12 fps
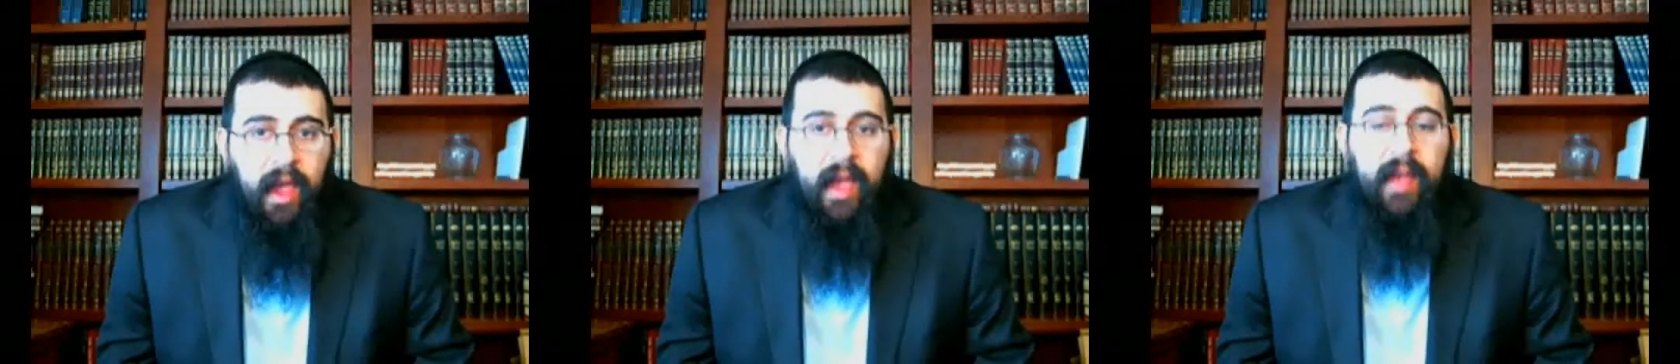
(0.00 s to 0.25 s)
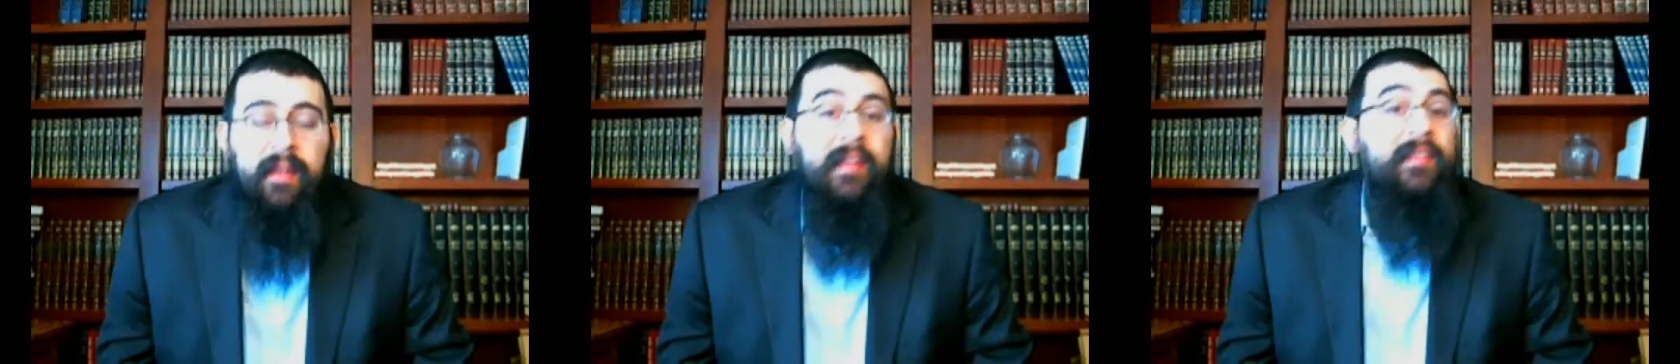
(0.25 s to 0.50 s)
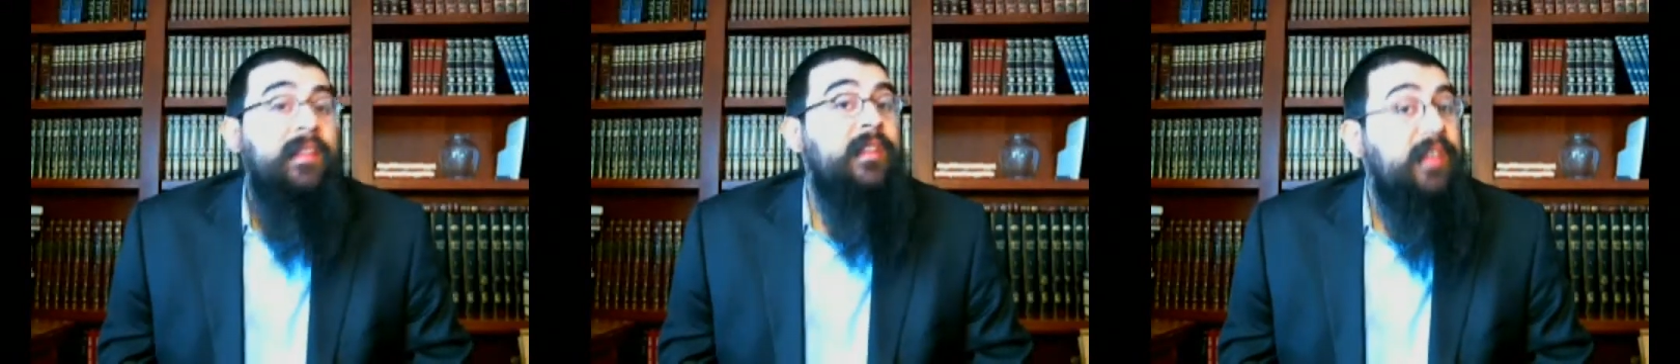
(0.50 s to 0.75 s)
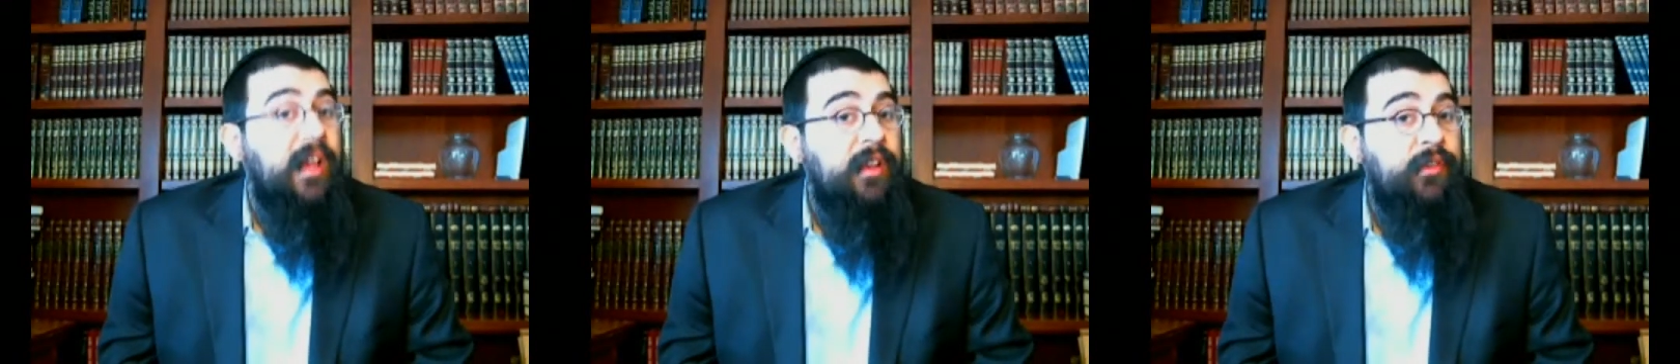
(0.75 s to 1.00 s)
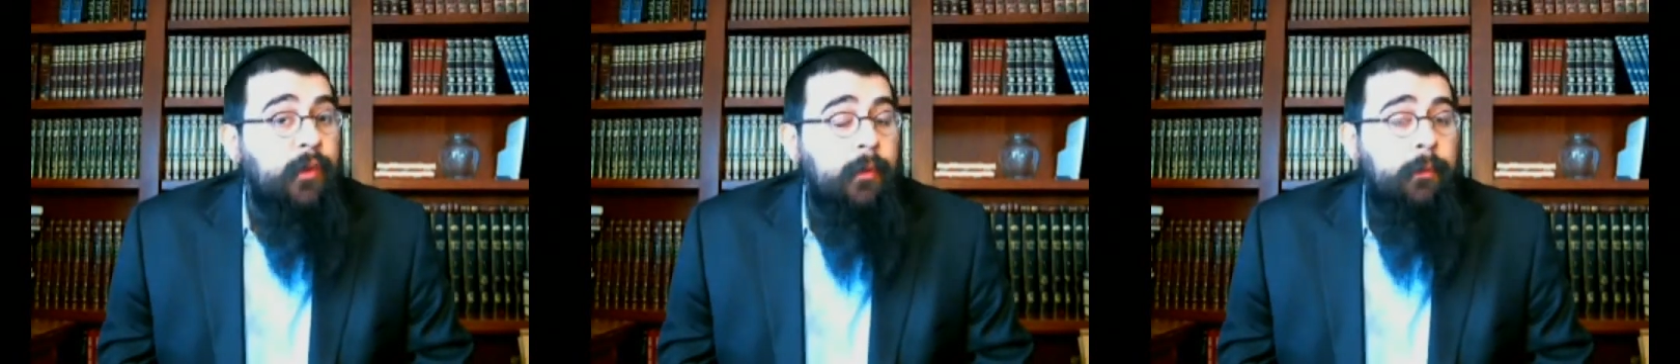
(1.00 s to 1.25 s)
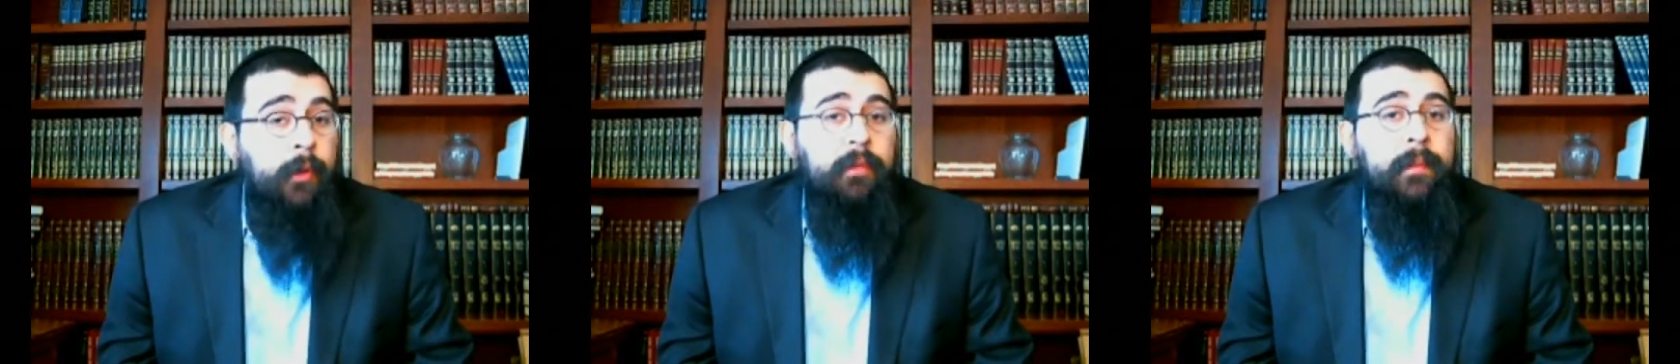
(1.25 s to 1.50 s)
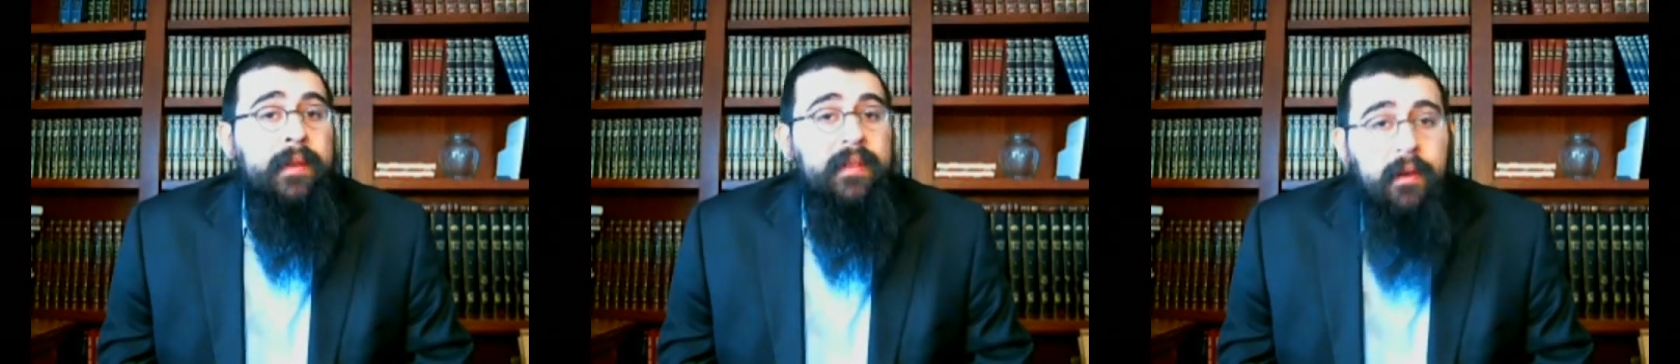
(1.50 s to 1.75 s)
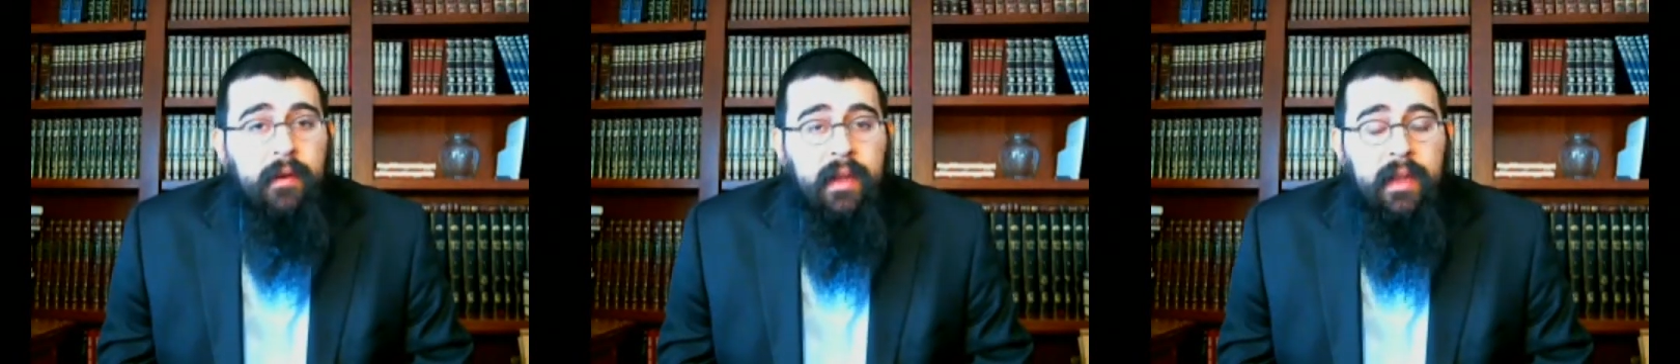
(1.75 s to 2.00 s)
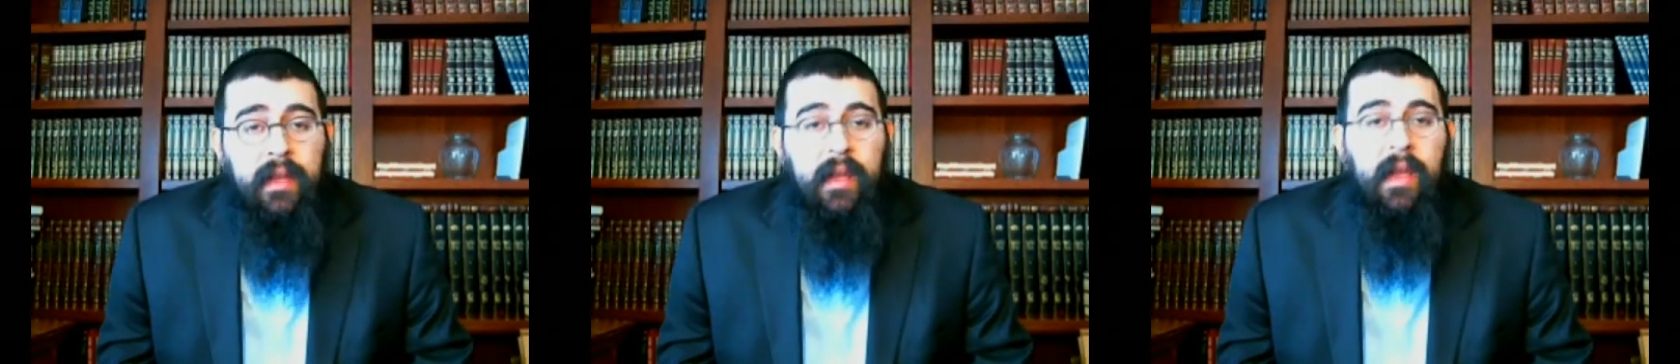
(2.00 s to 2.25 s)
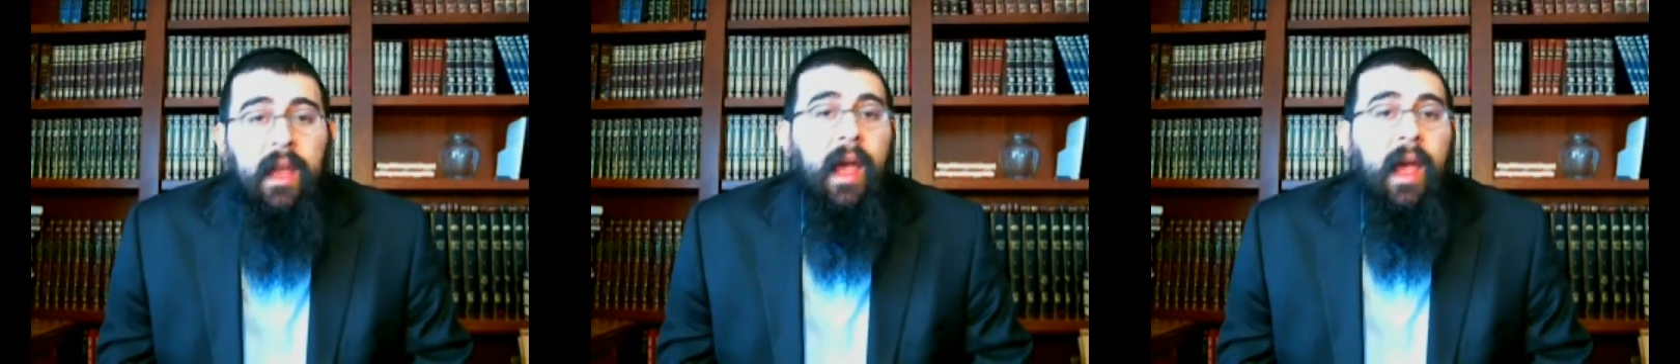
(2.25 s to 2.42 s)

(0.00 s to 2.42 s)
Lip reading: and a successful, both materially